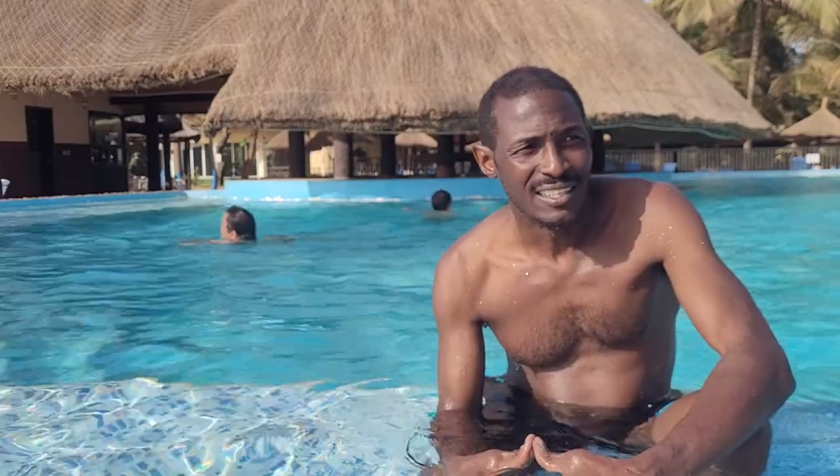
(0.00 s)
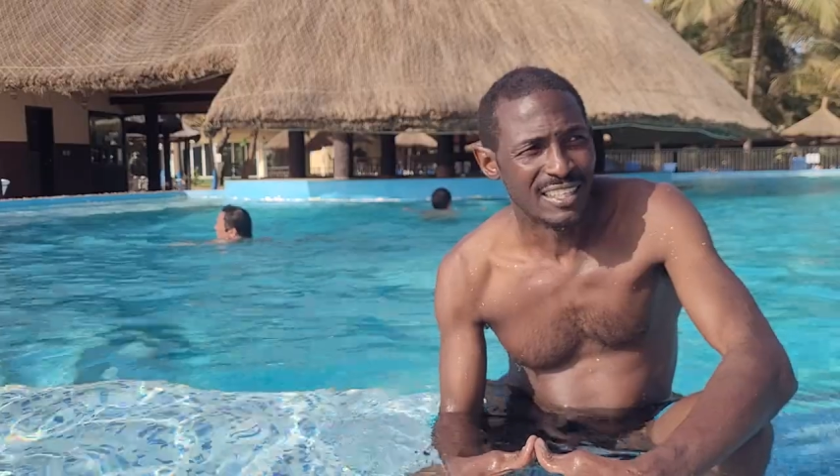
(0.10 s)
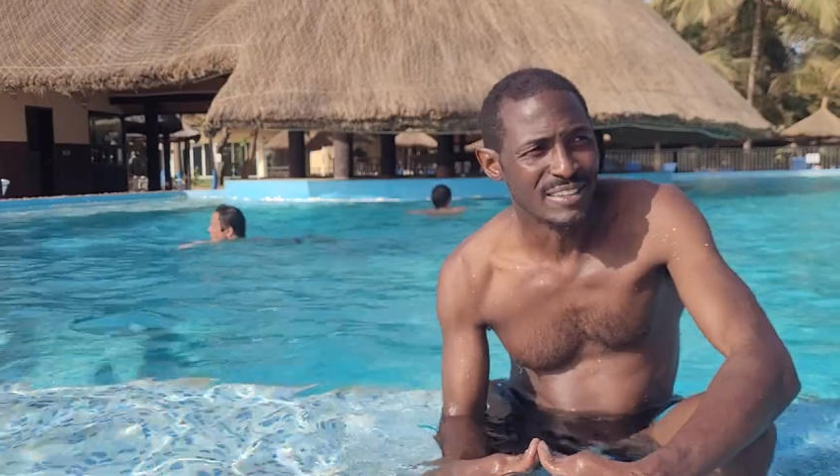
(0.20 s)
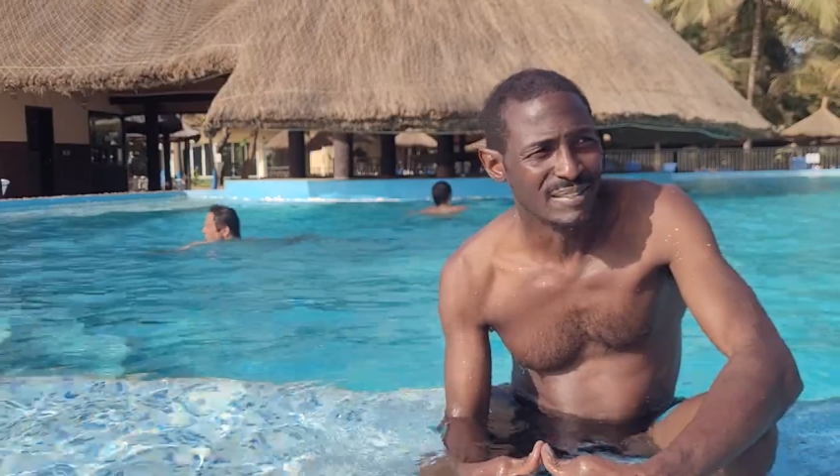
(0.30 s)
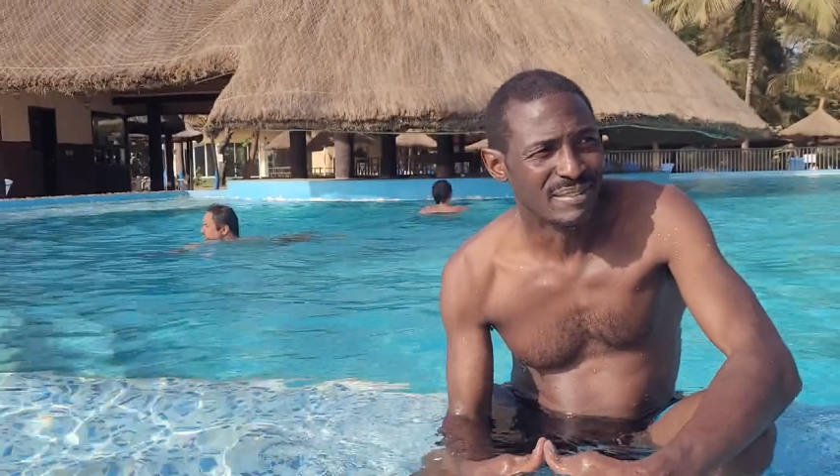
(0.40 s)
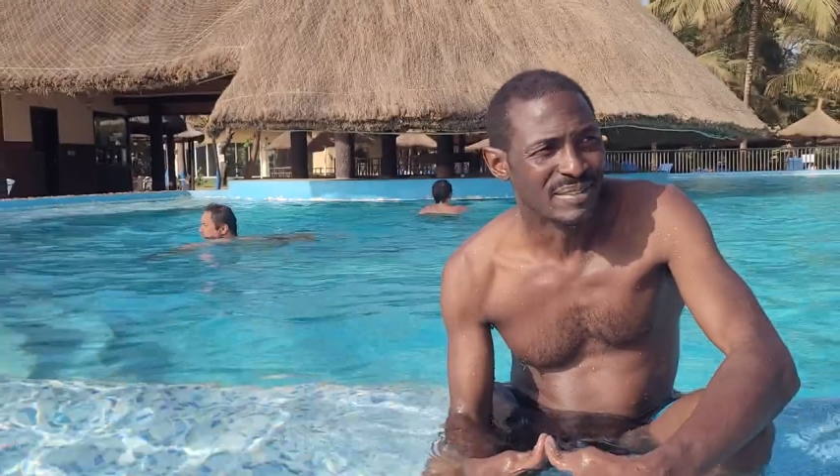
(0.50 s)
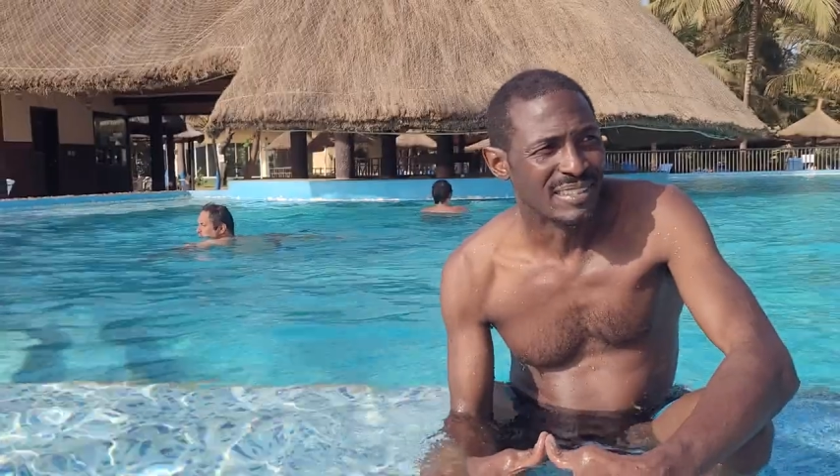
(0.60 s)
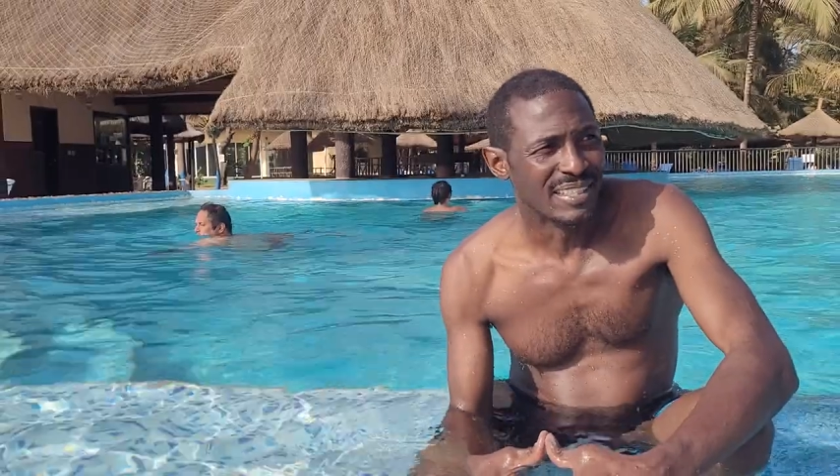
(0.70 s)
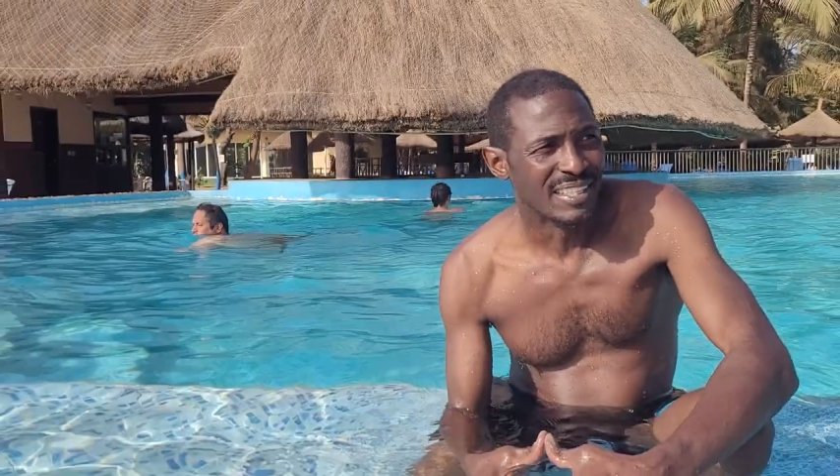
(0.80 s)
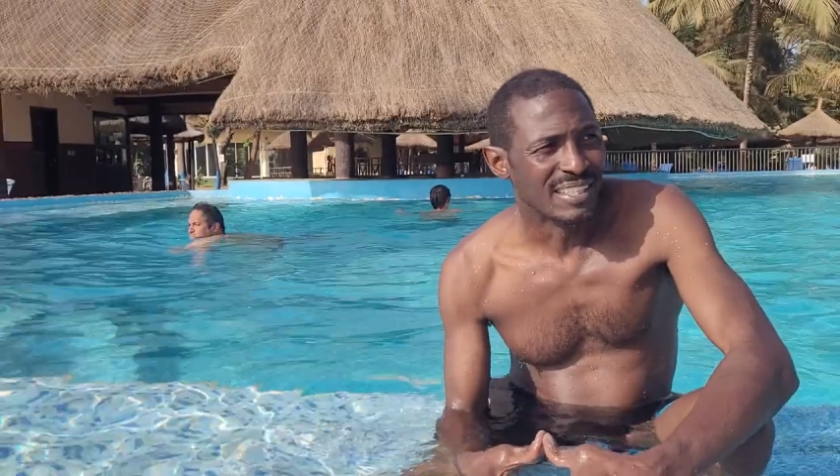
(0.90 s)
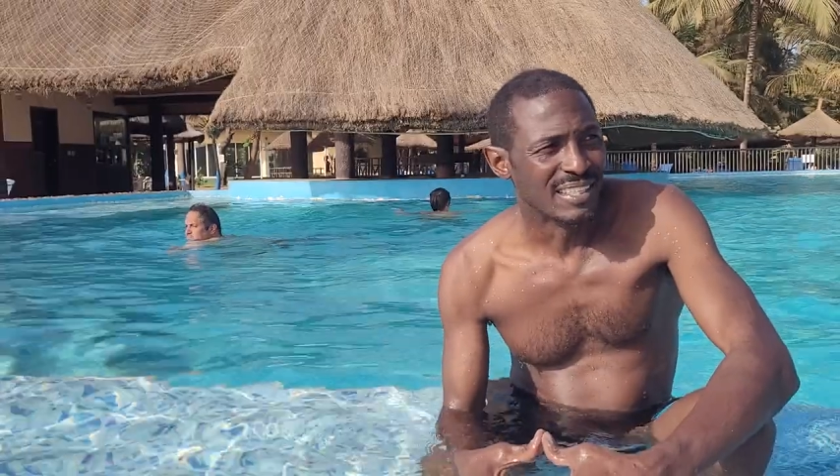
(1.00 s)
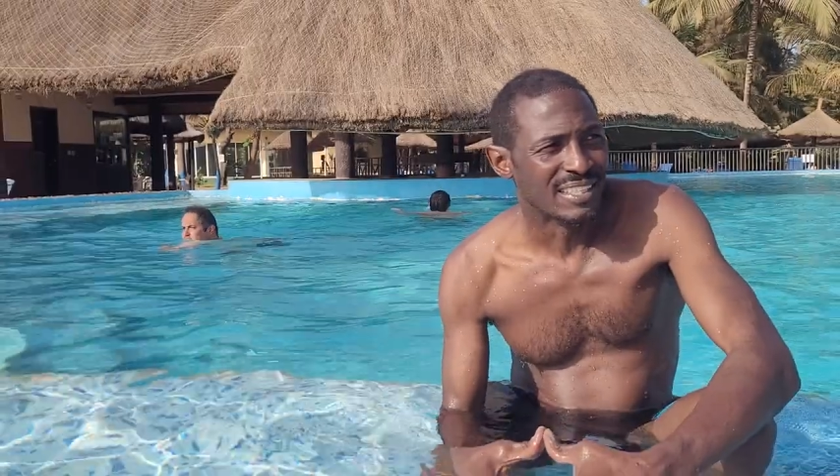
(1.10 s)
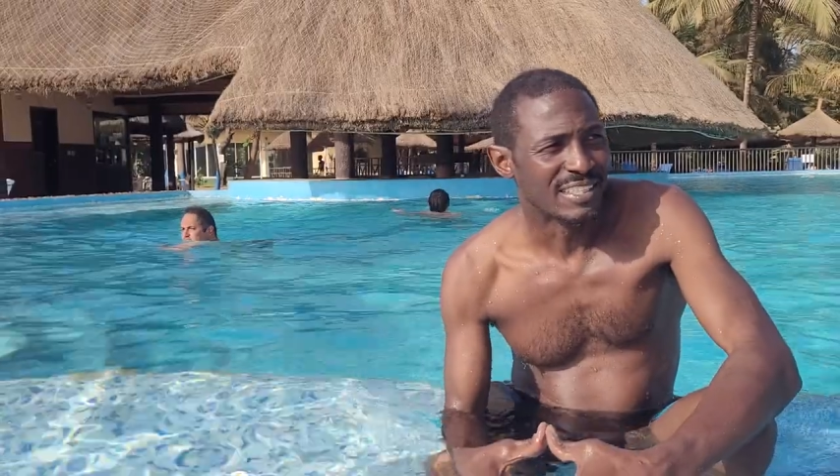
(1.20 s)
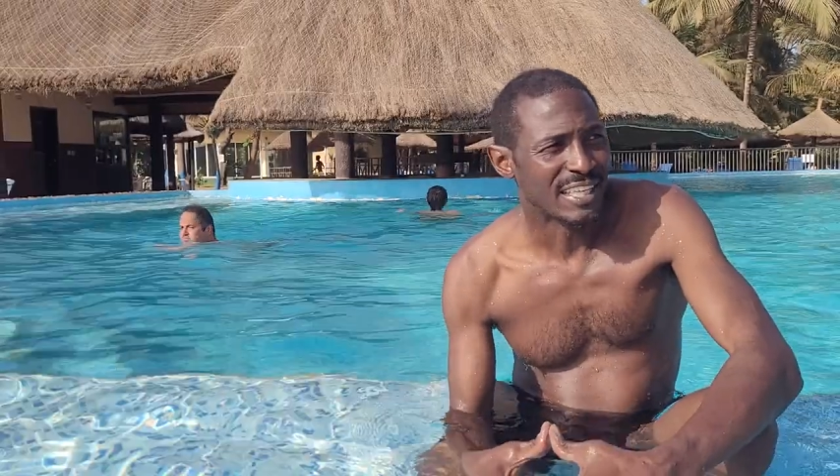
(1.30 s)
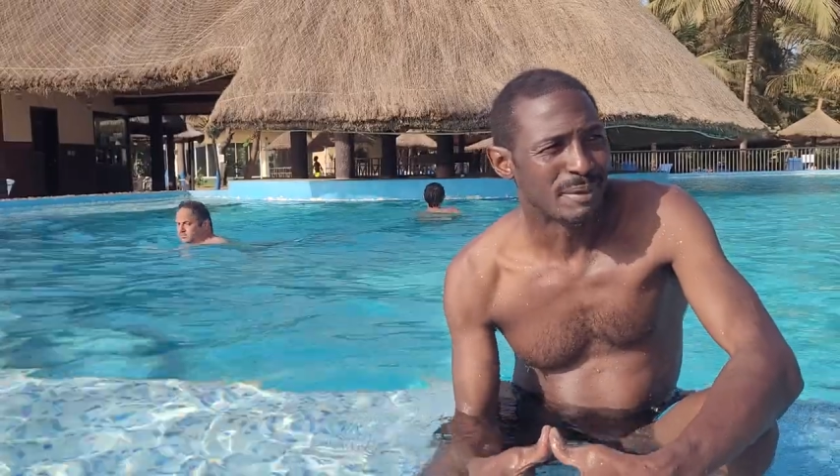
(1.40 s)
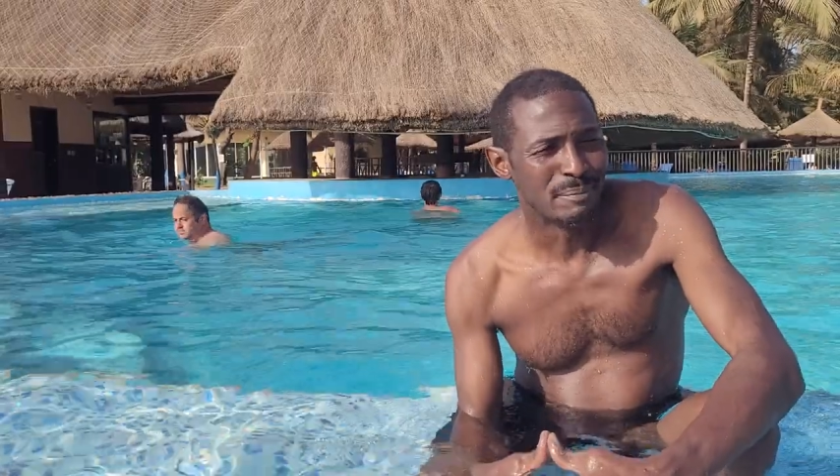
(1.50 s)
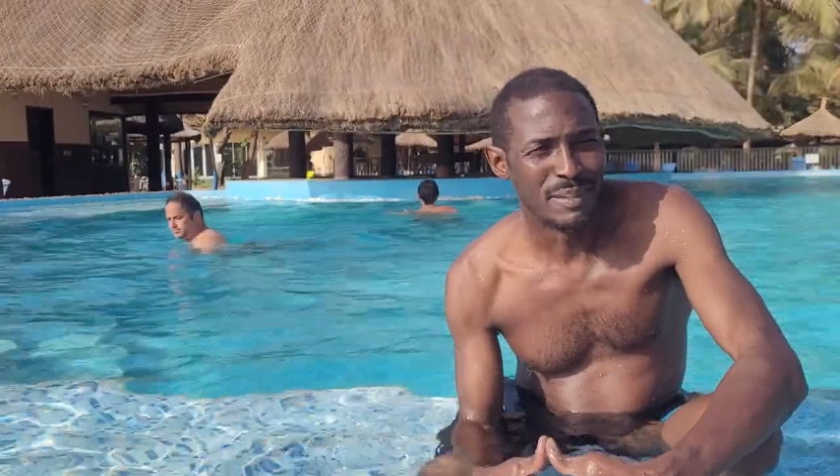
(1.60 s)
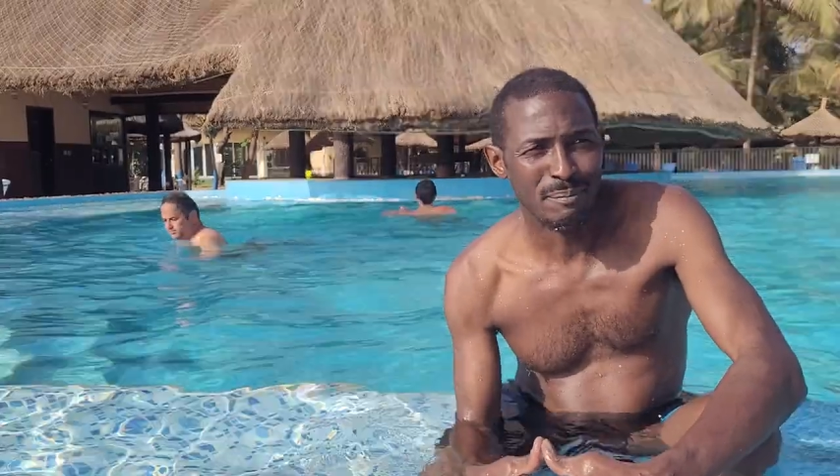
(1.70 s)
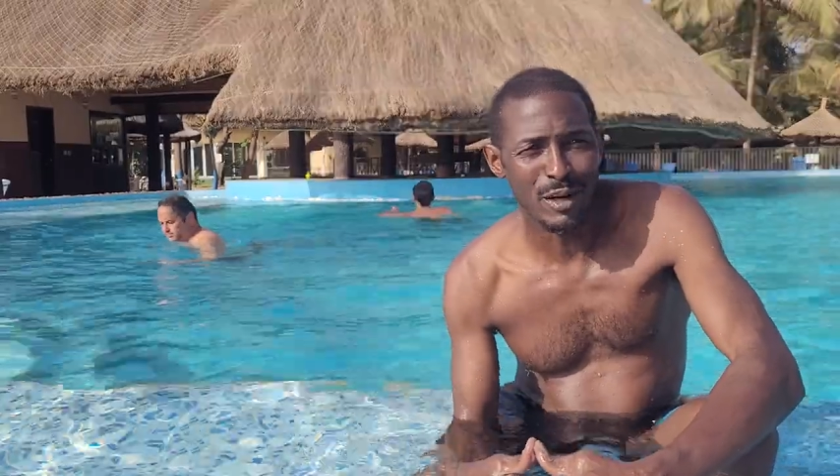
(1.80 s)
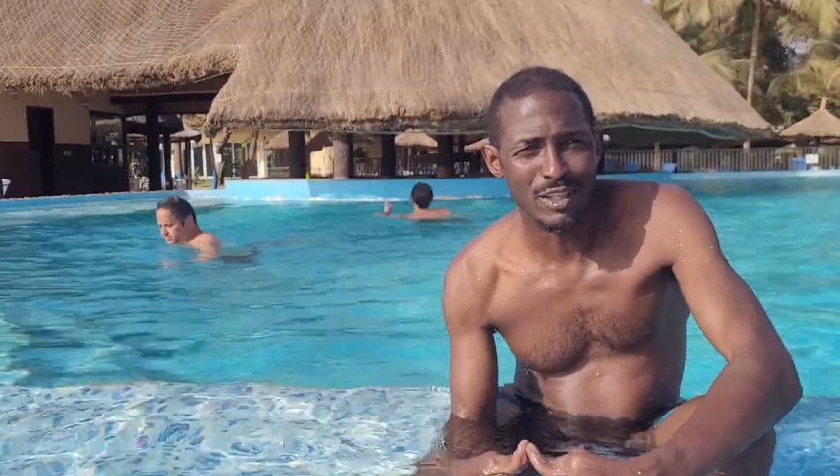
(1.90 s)
know, to say
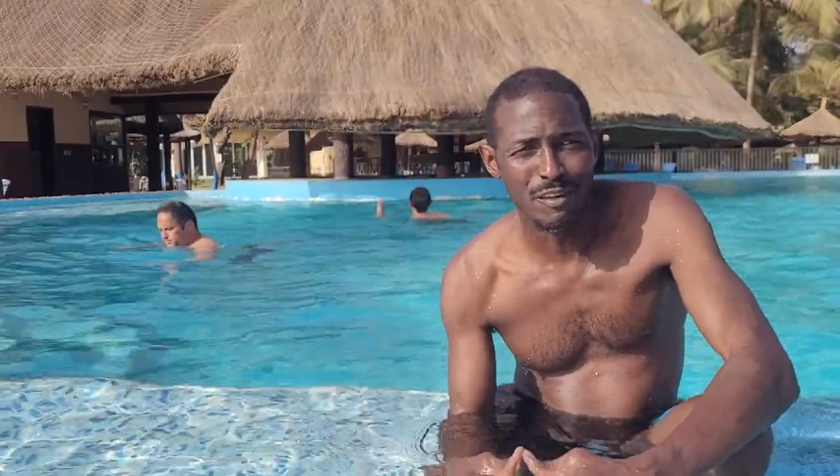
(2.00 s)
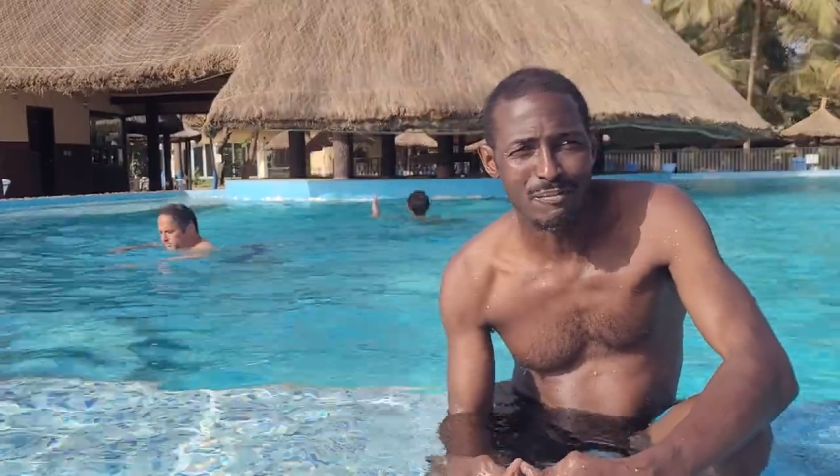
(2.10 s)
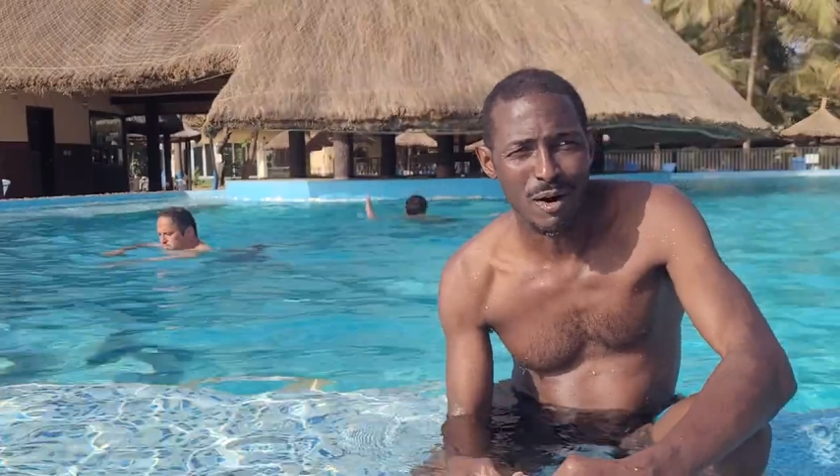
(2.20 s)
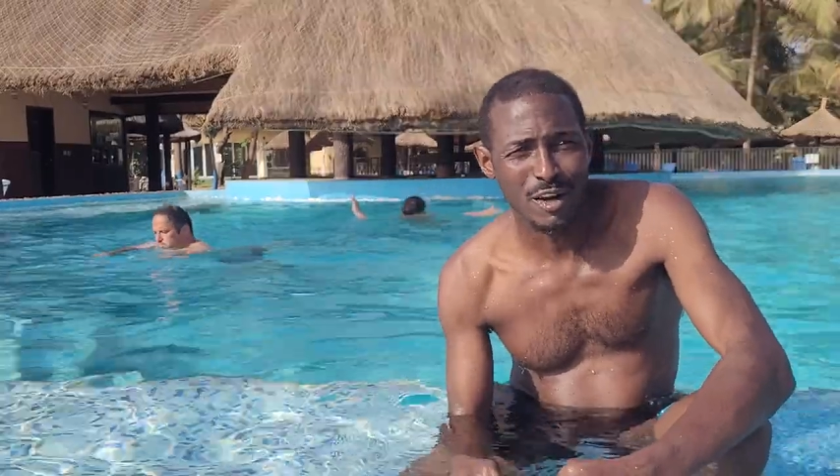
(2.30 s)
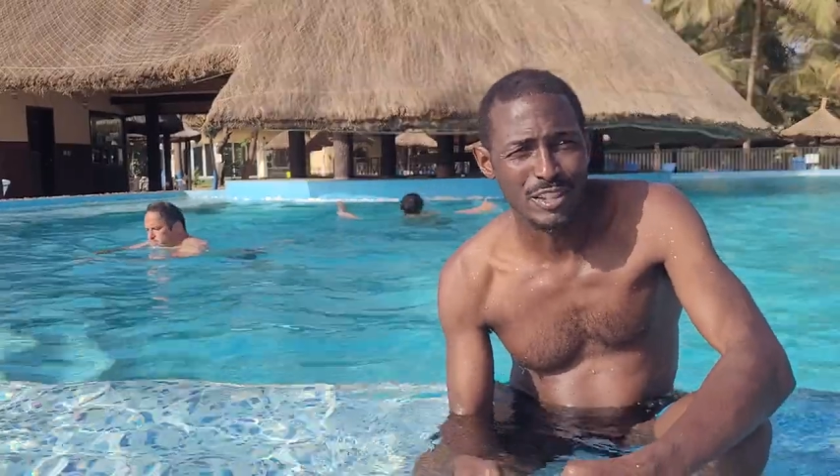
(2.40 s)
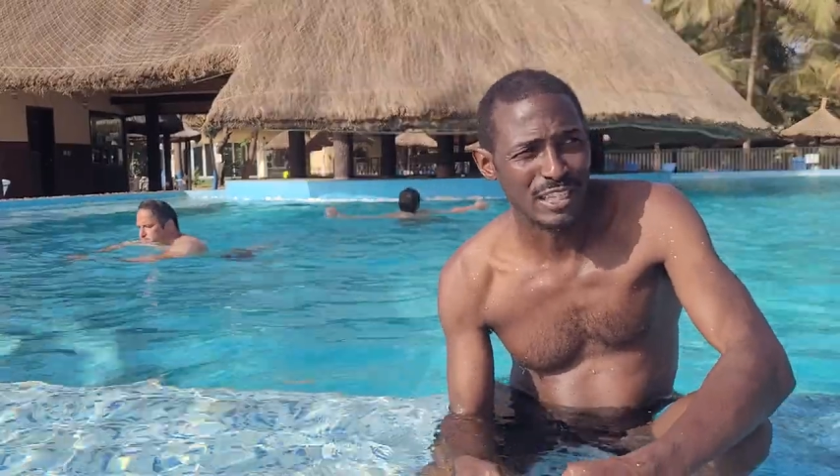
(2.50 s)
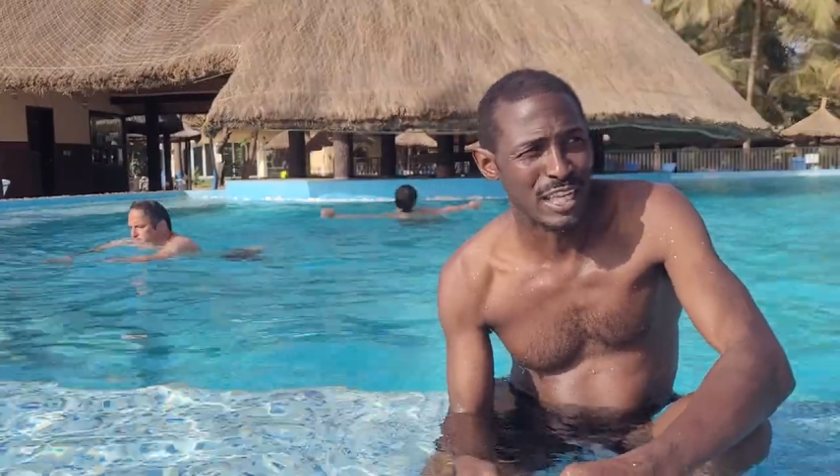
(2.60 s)
the month of March and